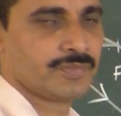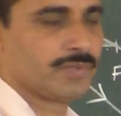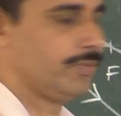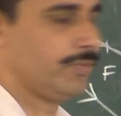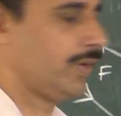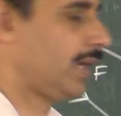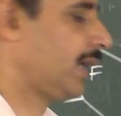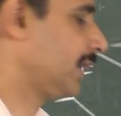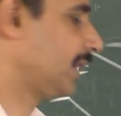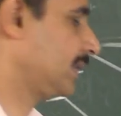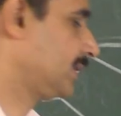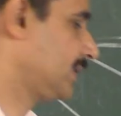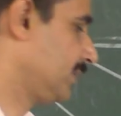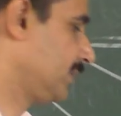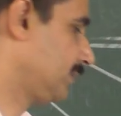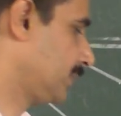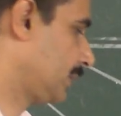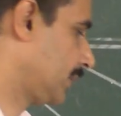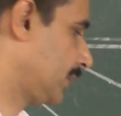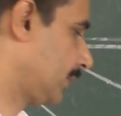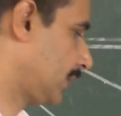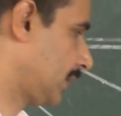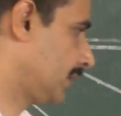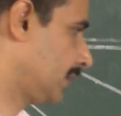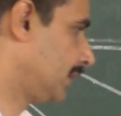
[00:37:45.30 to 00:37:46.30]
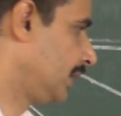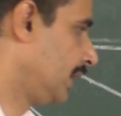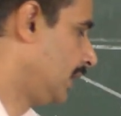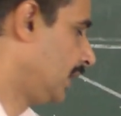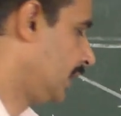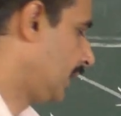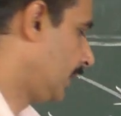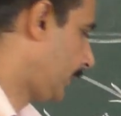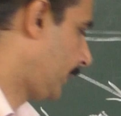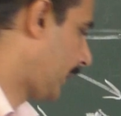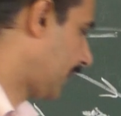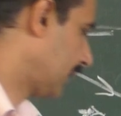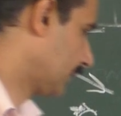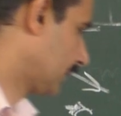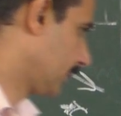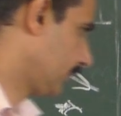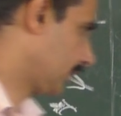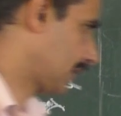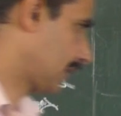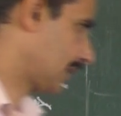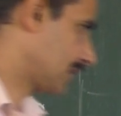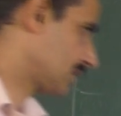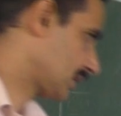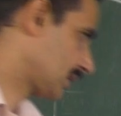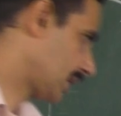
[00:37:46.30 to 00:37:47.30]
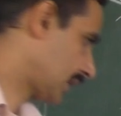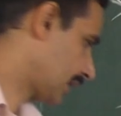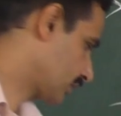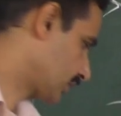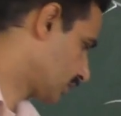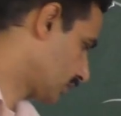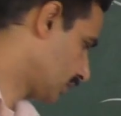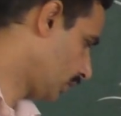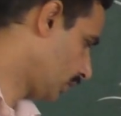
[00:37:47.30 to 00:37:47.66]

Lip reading: Very simple one. Magnification has